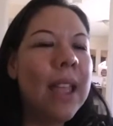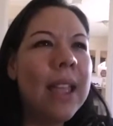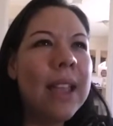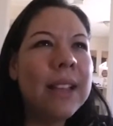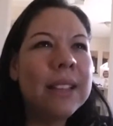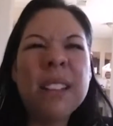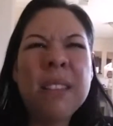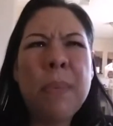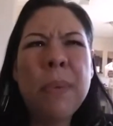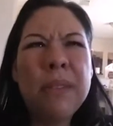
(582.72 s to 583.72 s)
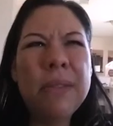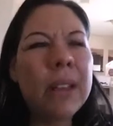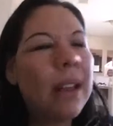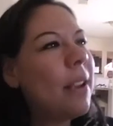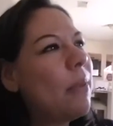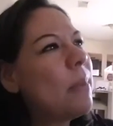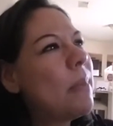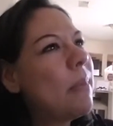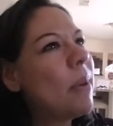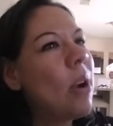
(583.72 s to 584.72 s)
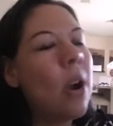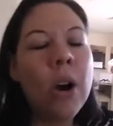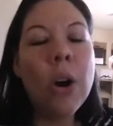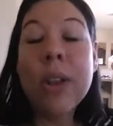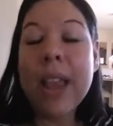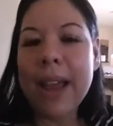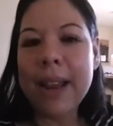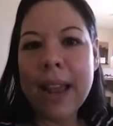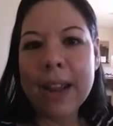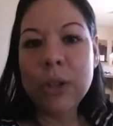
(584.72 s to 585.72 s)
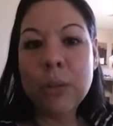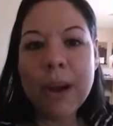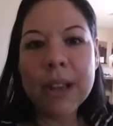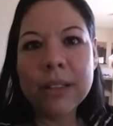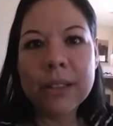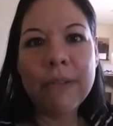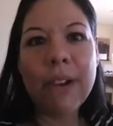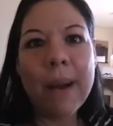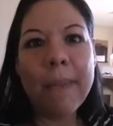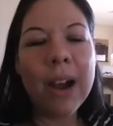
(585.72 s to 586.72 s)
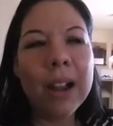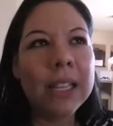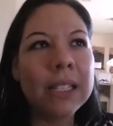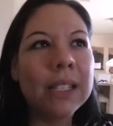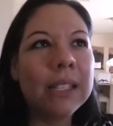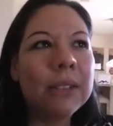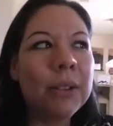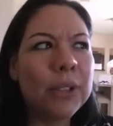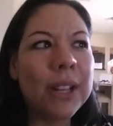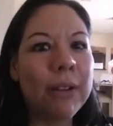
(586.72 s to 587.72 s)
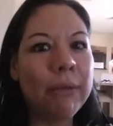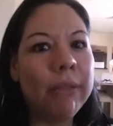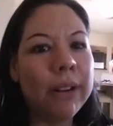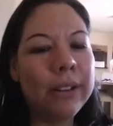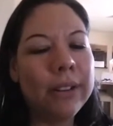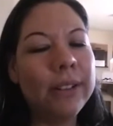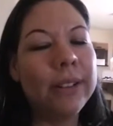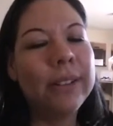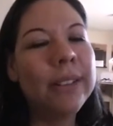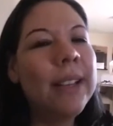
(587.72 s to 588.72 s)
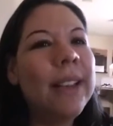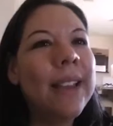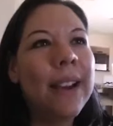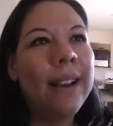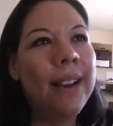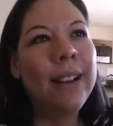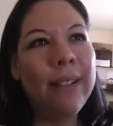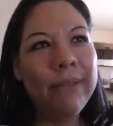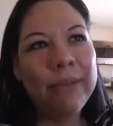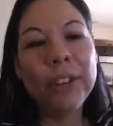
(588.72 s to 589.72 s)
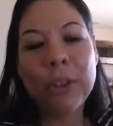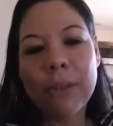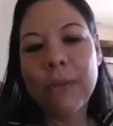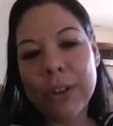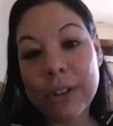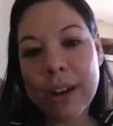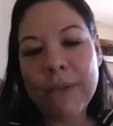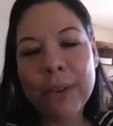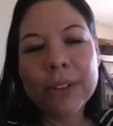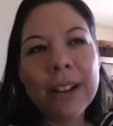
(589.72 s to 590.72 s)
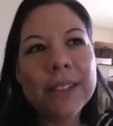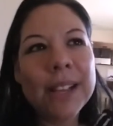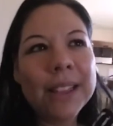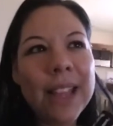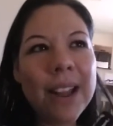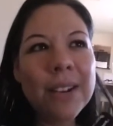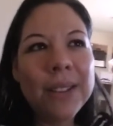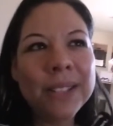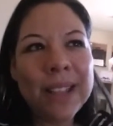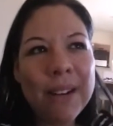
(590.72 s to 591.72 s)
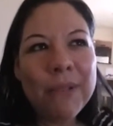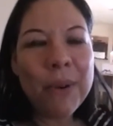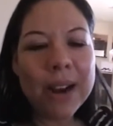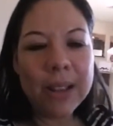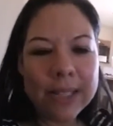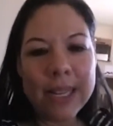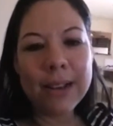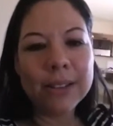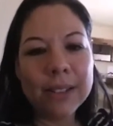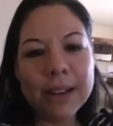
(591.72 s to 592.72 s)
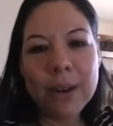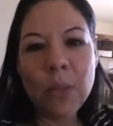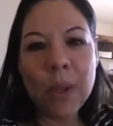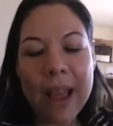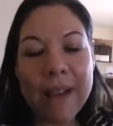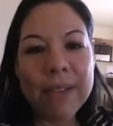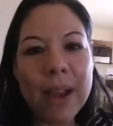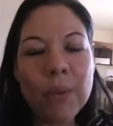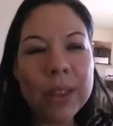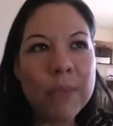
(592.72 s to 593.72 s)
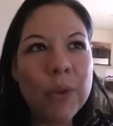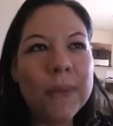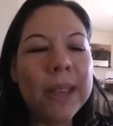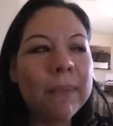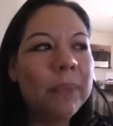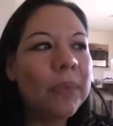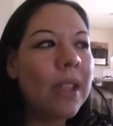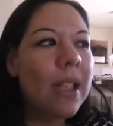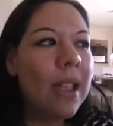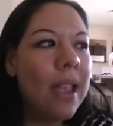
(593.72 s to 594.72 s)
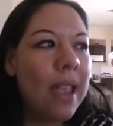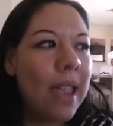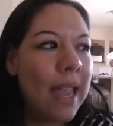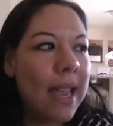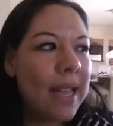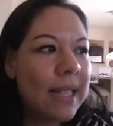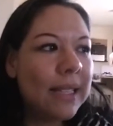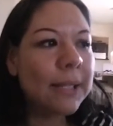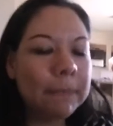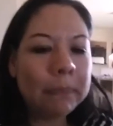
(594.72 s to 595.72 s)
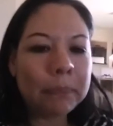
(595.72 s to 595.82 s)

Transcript: and a couple of I can remember. Oh yeah, and like two boxes of hot pockets. That was like a really good deal. Um, for for junk food. So I was like that instead of going out to eat on Sunday, we'll have that with a movie. And